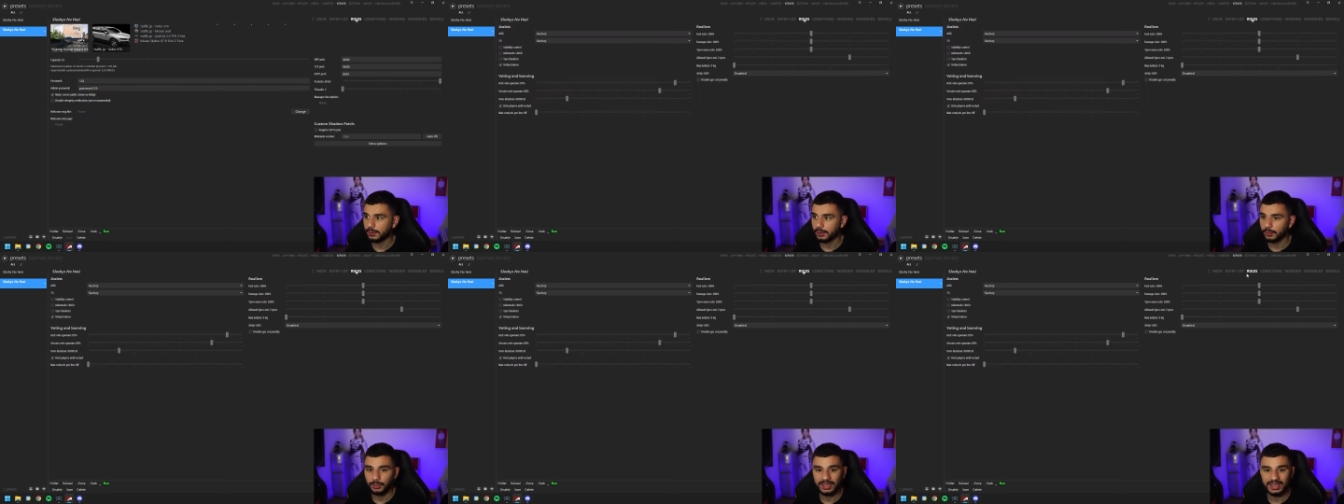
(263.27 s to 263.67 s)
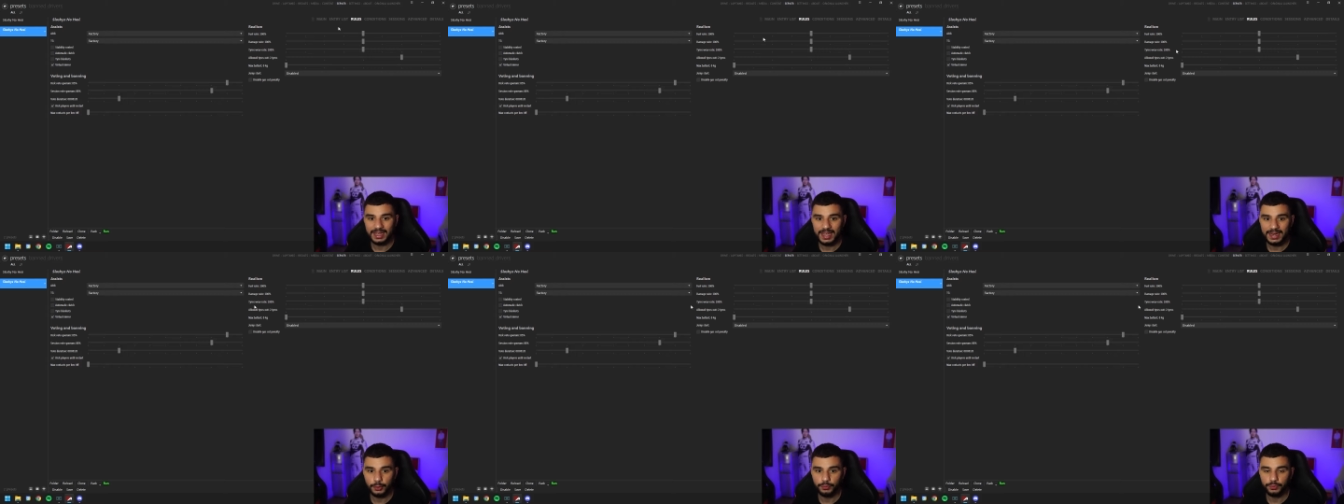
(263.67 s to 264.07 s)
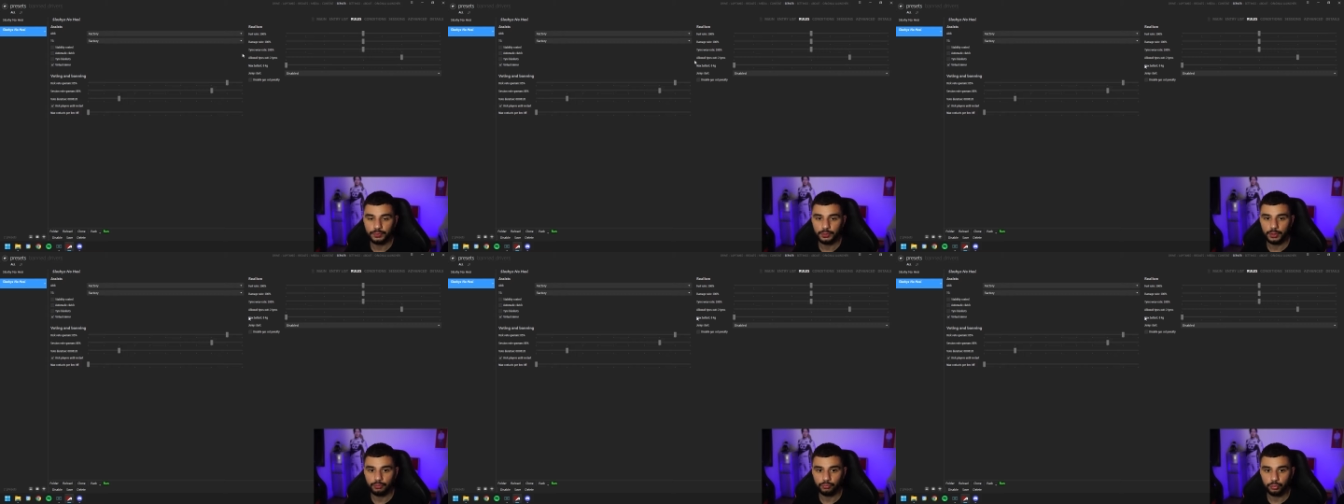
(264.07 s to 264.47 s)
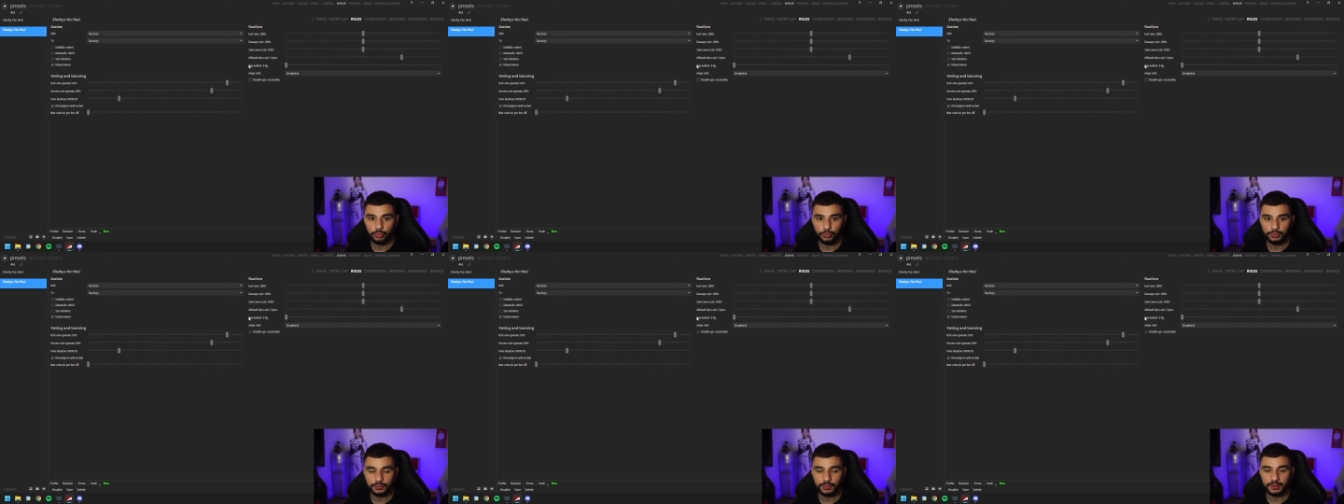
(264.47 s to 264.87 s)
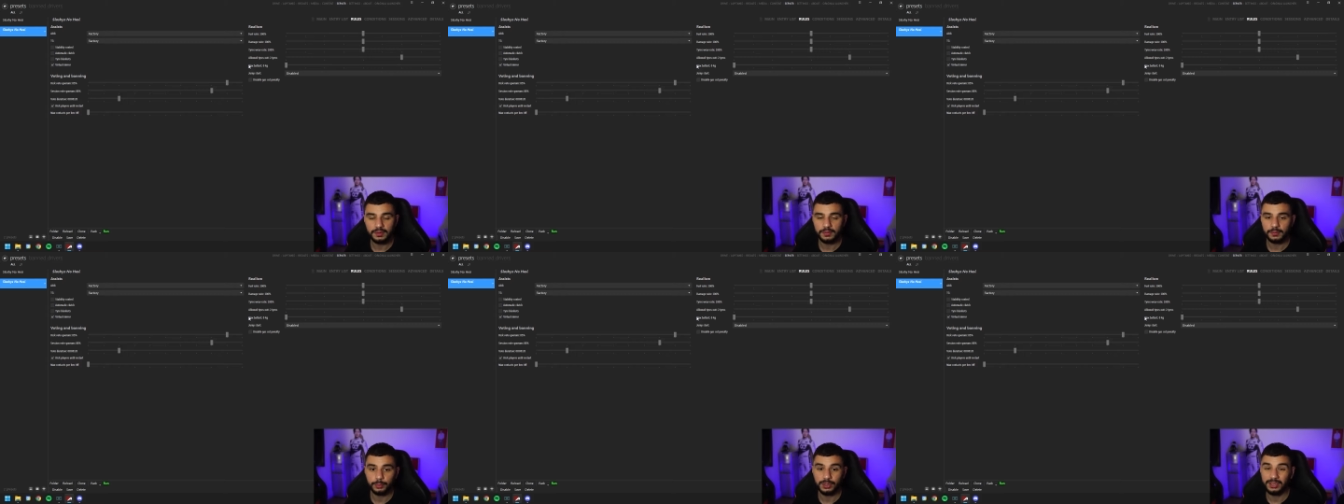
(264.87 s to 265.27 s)
We're going to head over to our rules. So
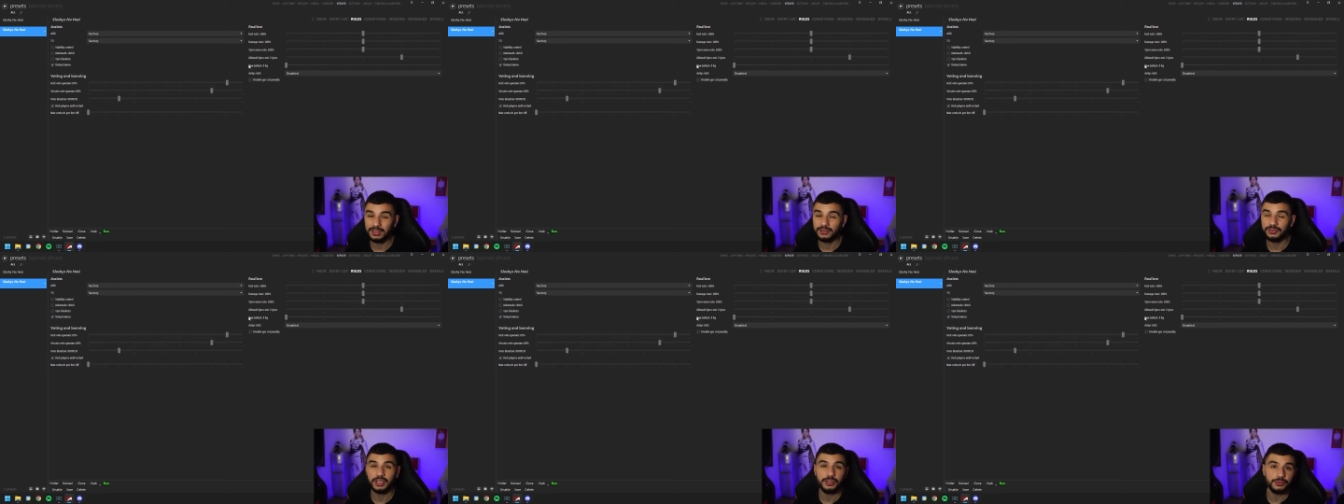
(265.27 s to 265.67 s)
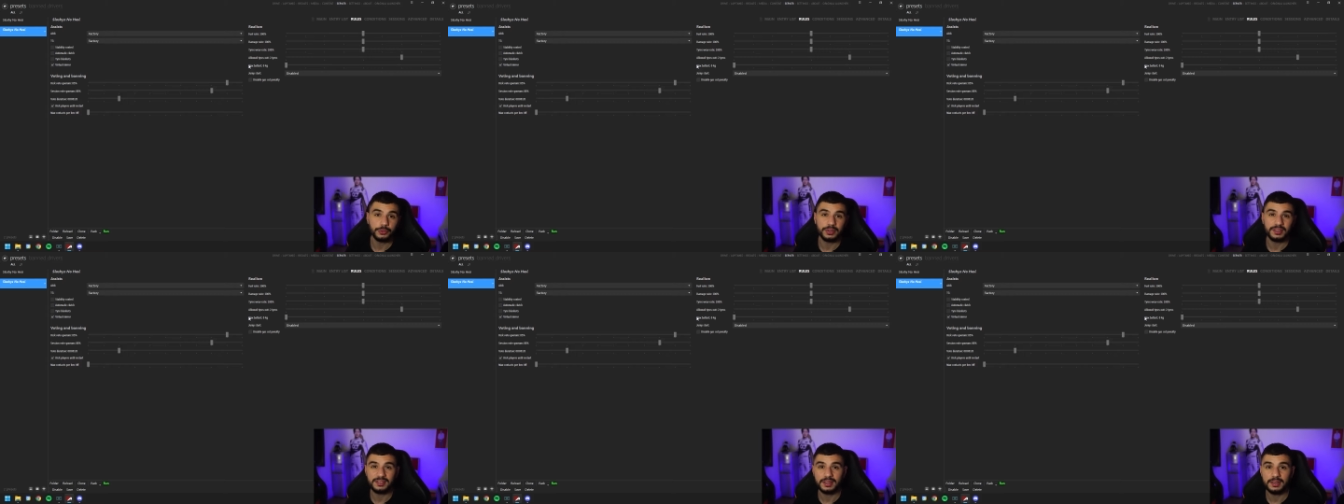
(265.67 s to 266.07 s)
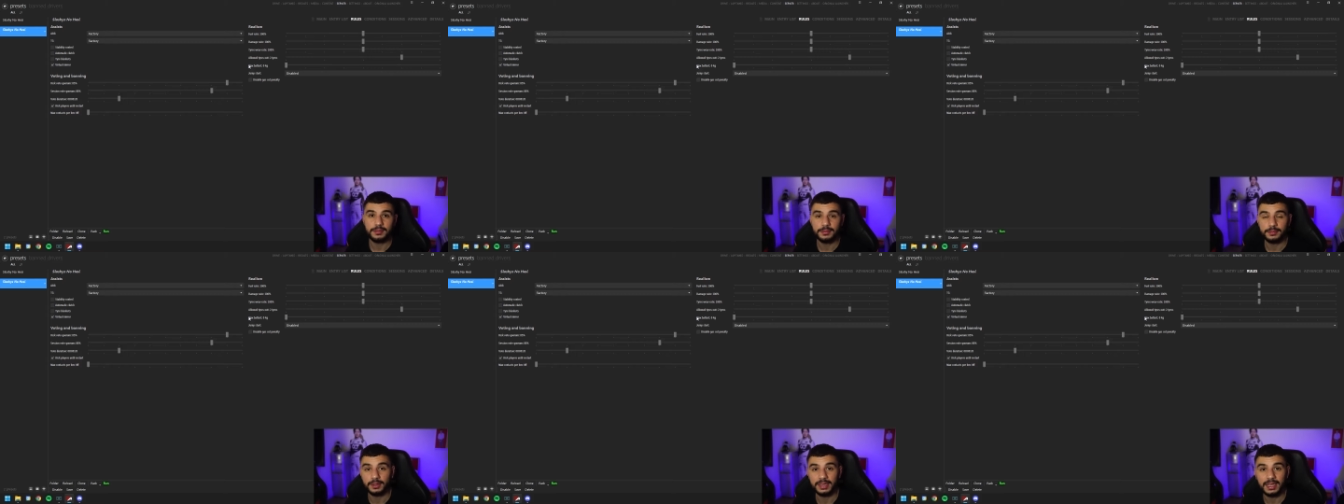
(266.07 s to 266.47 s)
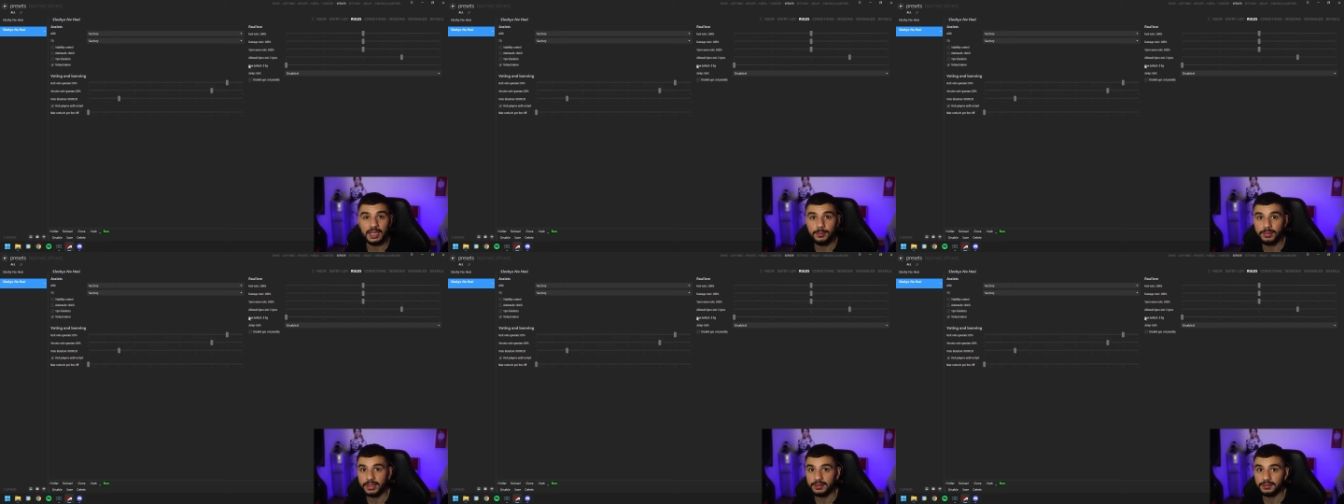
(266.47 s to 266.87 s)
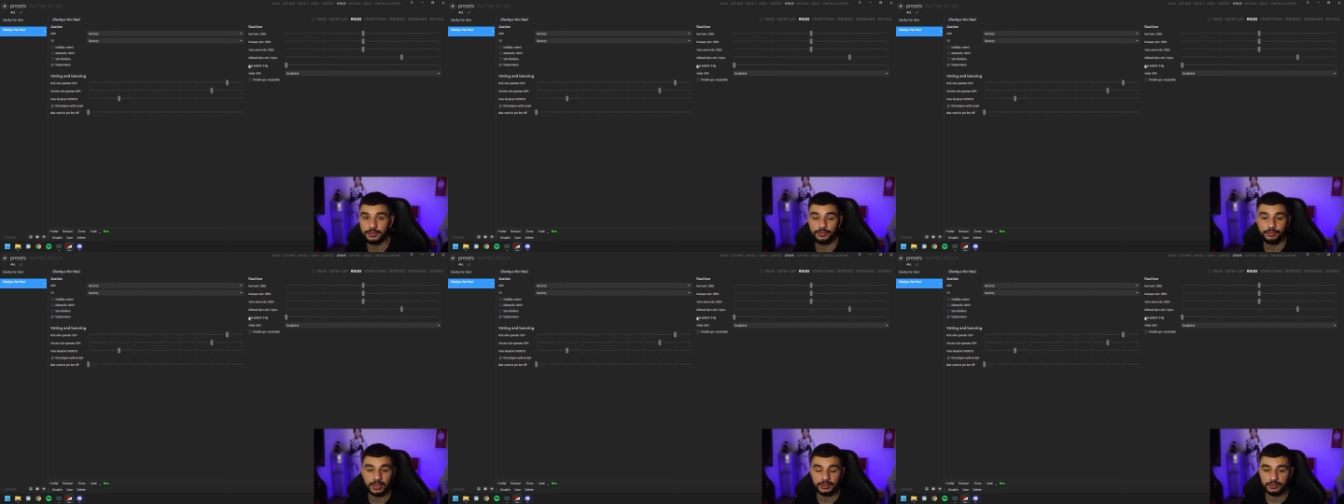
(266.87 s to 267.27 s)
this is where you can change your assists like ABS and
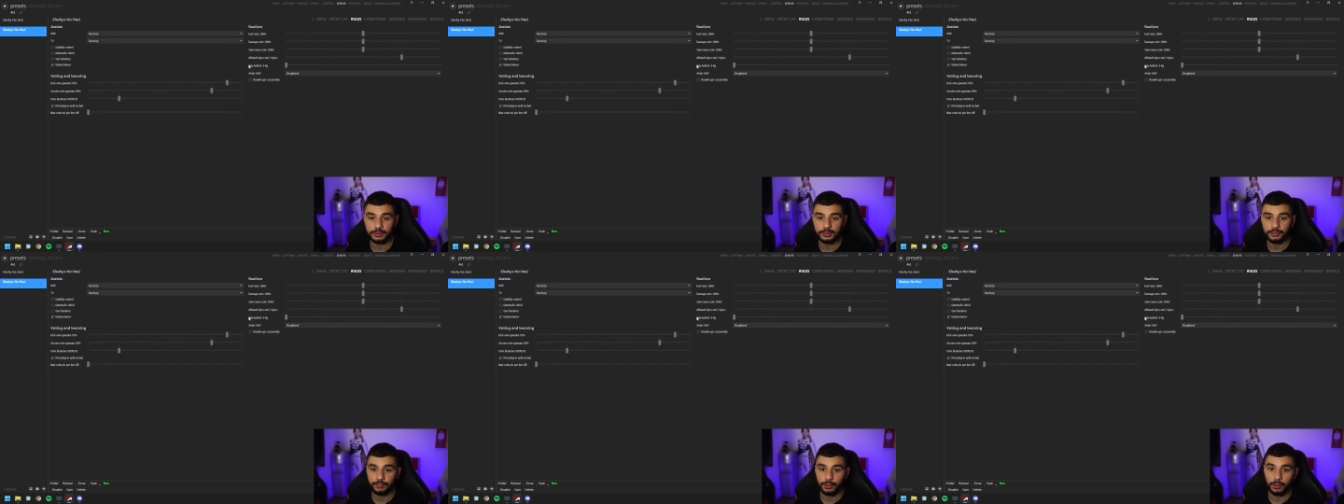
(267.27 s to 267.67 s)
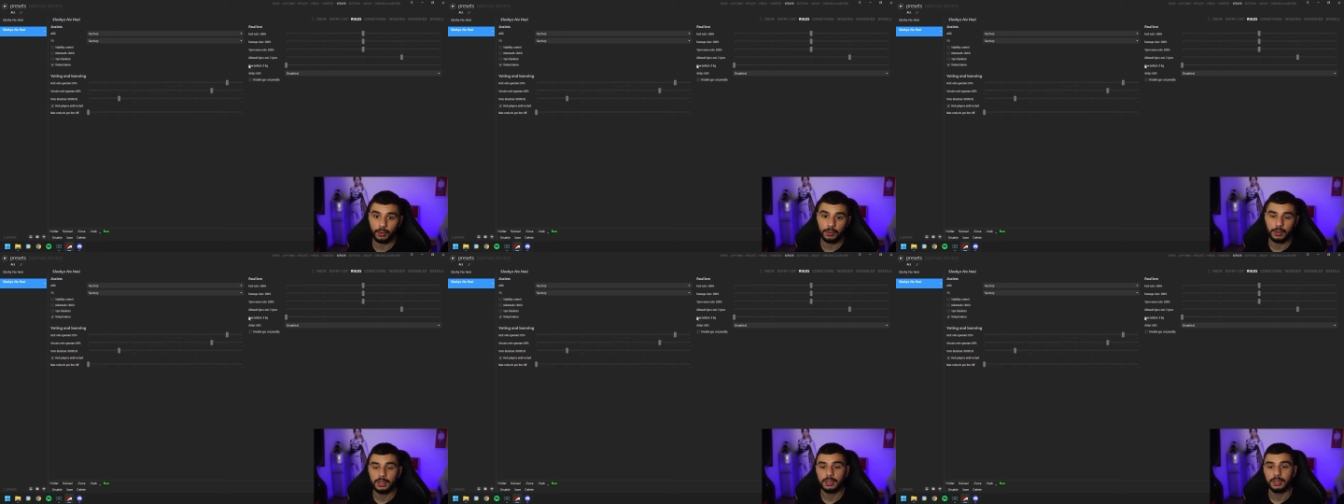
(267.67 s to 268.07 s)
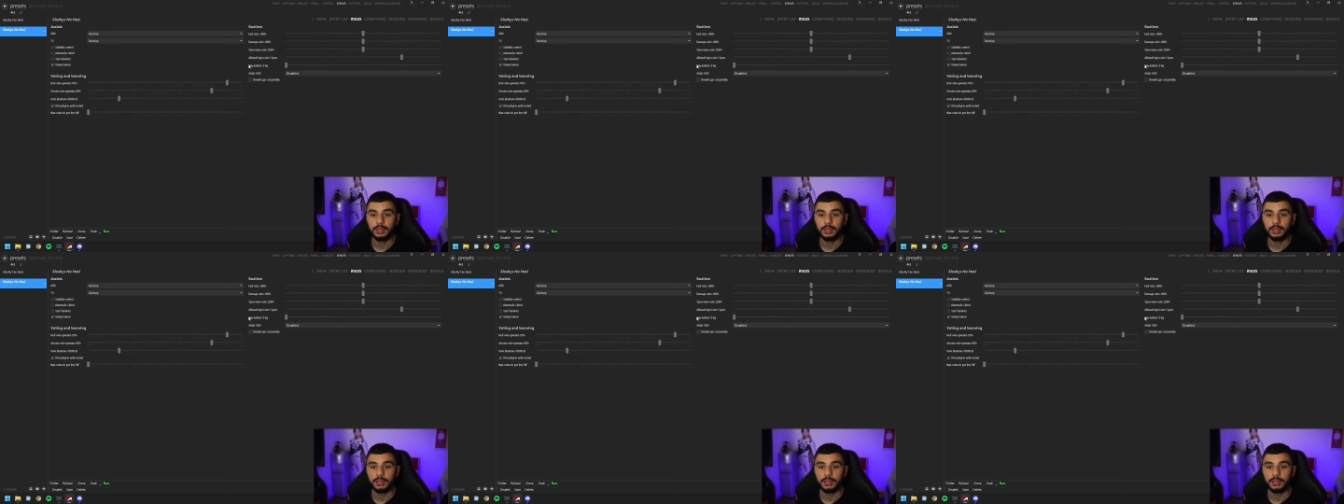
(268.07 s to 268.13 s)
traction control.